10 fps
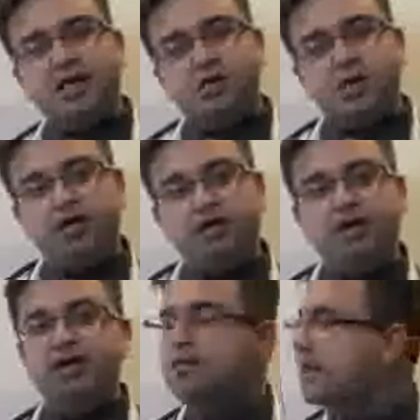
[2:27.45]
They can
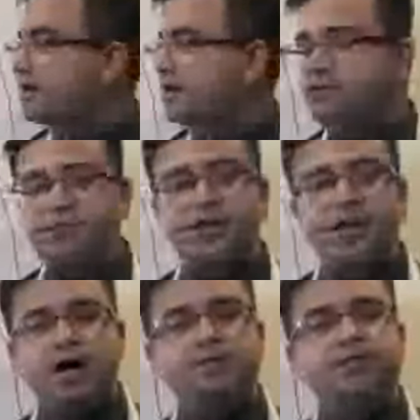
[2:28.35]
cause
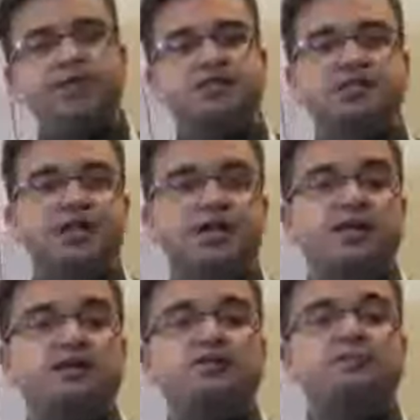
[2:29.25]
inflammation or
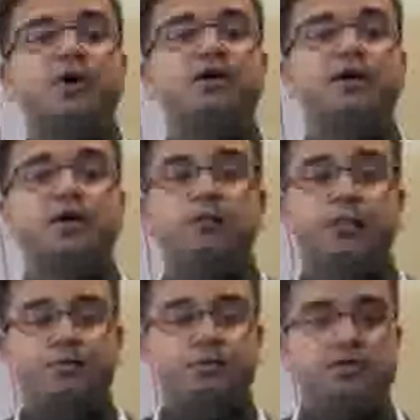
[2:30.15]
swelling of the lungs,